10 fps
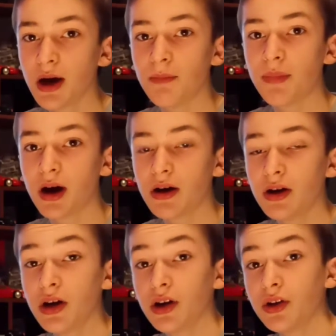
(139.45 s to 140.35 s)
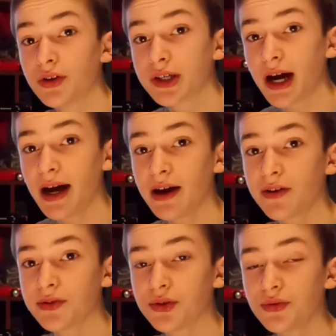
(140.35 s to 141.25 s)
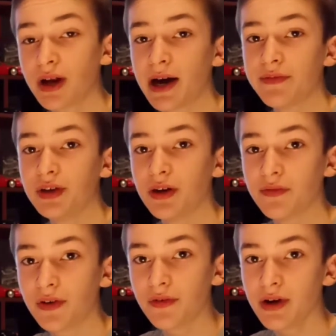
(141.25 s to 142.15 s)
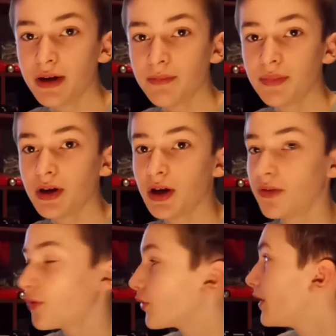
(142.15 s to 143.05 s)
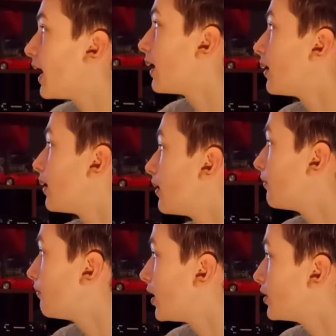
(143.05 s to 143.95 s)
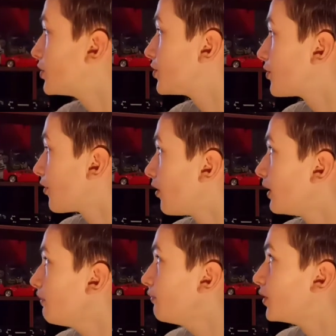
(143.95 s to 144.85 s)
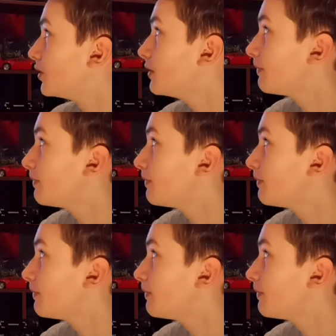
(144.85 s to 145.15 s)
but your tires don't have enough grip for that much throttle input,